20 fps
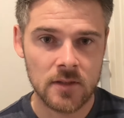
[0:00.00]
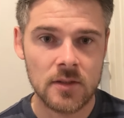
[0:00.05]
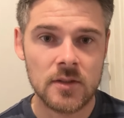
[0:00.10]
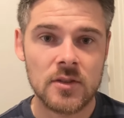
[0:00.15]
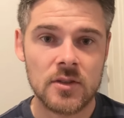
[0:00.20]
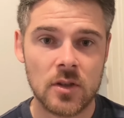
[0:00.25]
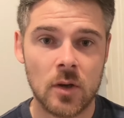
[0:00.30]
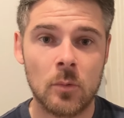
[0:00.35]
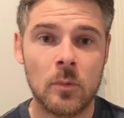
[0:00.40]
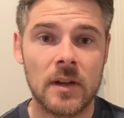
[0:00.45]

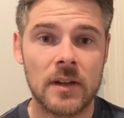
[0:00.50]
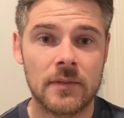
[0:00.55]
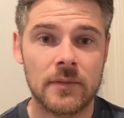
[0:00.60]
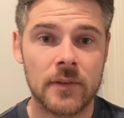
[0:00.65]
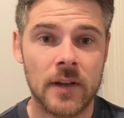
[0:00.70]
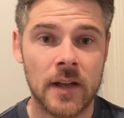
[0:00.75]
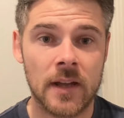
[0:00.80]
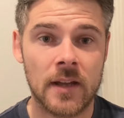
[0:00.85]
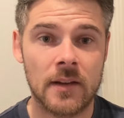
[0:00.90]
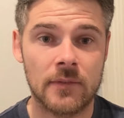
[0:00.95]
So with
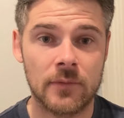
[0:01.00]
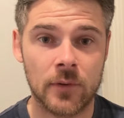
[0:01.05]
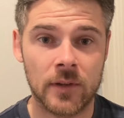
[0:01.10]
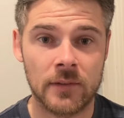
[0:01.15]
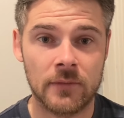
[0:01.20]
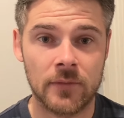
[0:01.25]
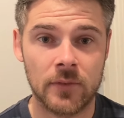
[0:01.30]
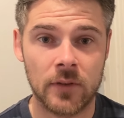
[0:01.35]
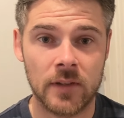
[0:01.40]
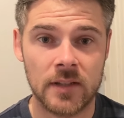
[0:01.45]
fight
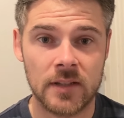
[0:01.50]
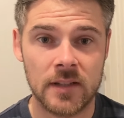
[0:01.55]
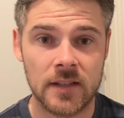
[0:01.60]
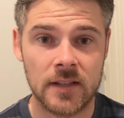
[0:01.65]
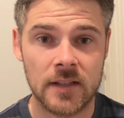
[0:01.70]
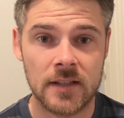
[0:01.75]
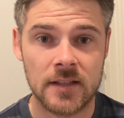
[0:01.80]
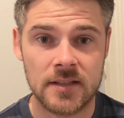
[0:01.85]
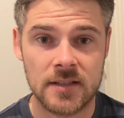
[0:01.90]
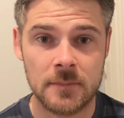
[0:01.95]
and flight,
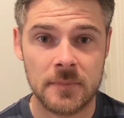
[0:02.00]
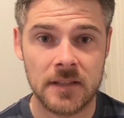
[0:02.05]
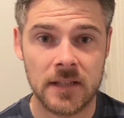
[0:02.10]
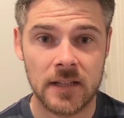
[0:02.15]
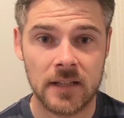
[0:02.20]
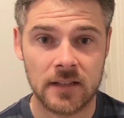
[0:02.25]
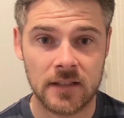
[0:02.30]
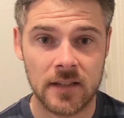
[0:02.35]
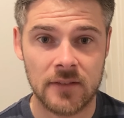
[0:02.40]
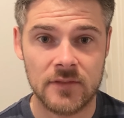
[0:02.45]
the
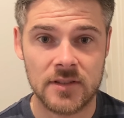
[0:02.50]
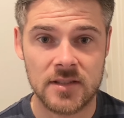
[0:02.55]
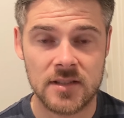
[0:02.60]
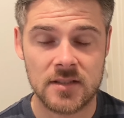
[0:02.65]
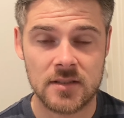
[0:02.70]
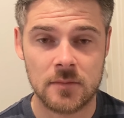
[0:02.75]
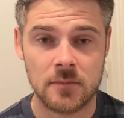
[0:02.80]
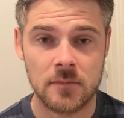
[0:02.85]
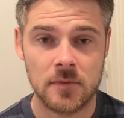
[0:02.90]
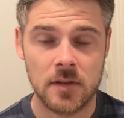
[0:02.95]
sympathetic nervous
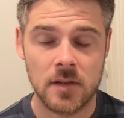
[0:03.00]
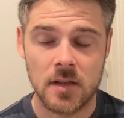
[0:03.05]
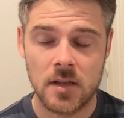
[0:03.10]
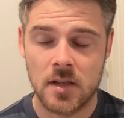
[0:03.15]
system,